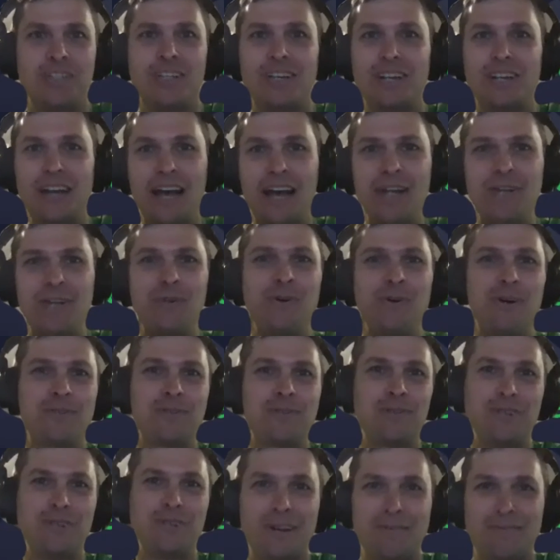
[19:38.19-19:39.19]
And I do
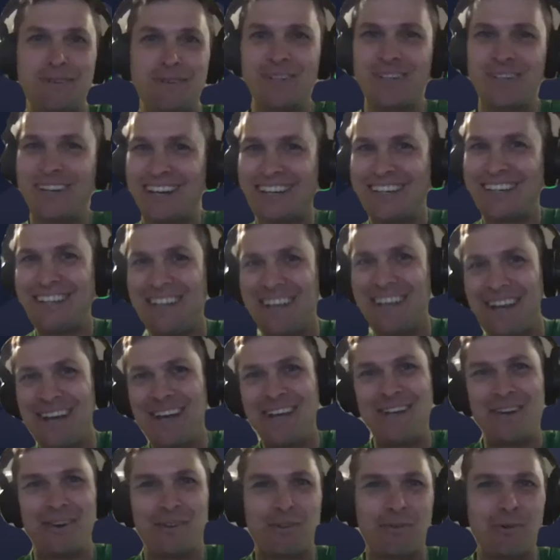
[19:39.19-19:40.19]
also love your uh,
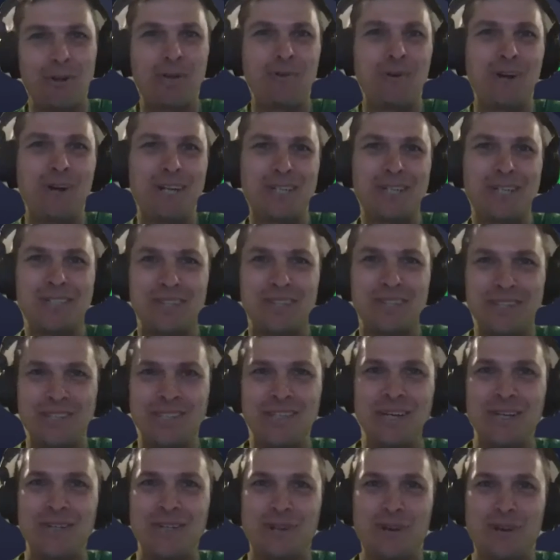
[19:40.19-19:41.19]
your three questions that the
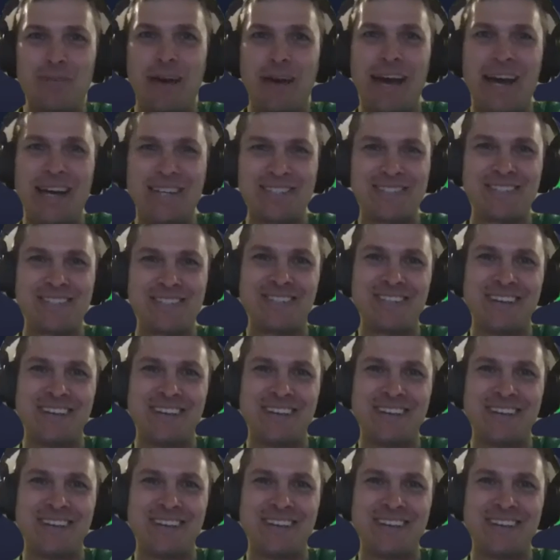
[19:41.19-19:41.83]
sales rep asks.